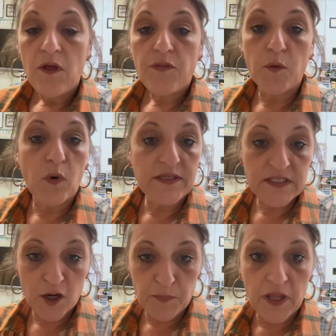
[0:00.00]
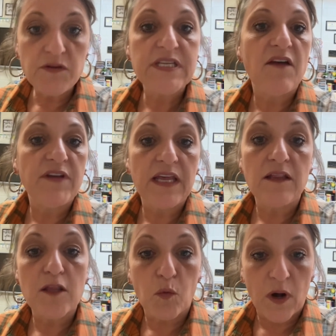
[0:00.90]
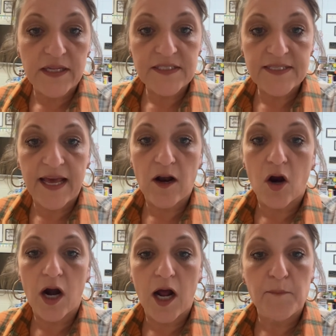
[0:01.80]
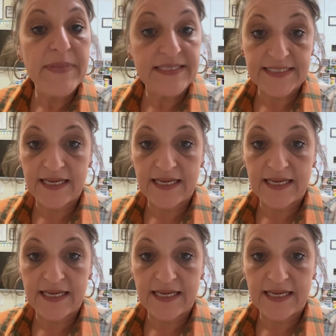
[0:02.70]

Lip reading: the ones that are below 70, the ones that are missing,